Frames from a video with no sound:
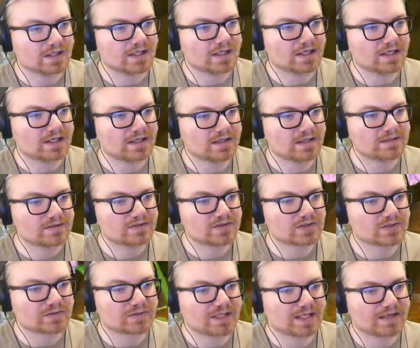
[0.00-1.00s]
Uh,
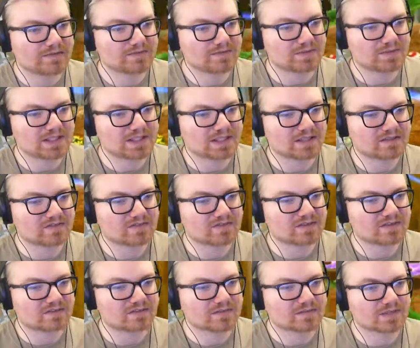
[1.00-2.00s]
so we have to be
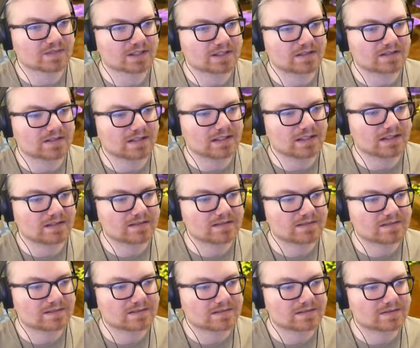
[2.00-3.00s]
careful of the rain
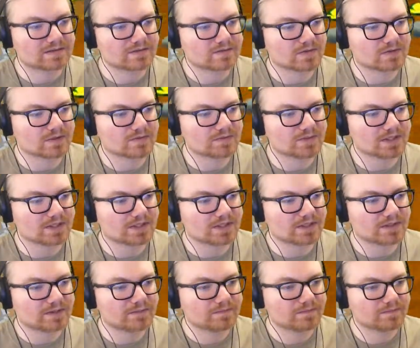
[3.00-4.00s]
clouds, is what I'm
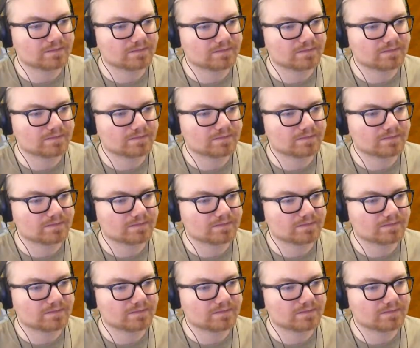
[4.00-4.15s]
getting at.